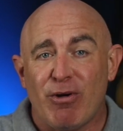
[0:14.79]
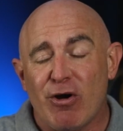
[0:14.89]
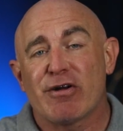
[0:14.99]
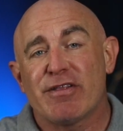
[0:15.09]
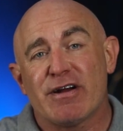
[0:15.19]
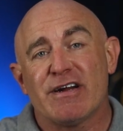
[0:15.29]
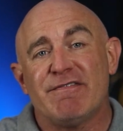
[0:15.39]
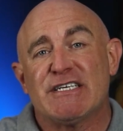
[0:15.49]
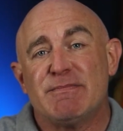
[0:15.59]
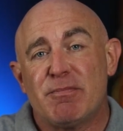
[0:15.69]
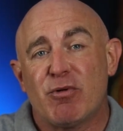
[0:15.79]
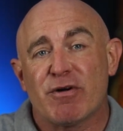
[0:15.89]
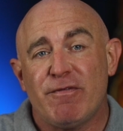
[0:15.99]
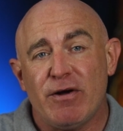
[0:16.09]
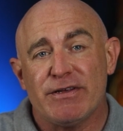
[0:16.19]
part of their investment
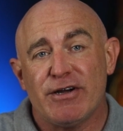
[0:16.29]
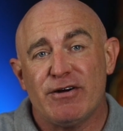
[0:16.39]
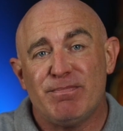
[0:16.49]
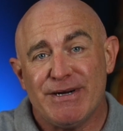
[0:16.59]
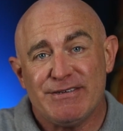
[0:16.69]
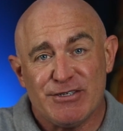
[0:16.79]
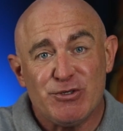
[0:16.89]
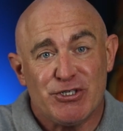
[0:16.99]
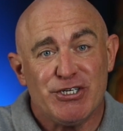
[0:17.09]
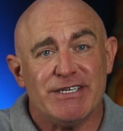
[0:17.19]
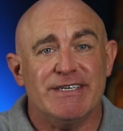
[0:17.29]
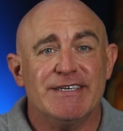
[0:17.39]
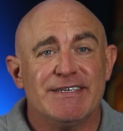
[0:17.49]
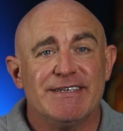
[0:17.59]
portfolio, but you should.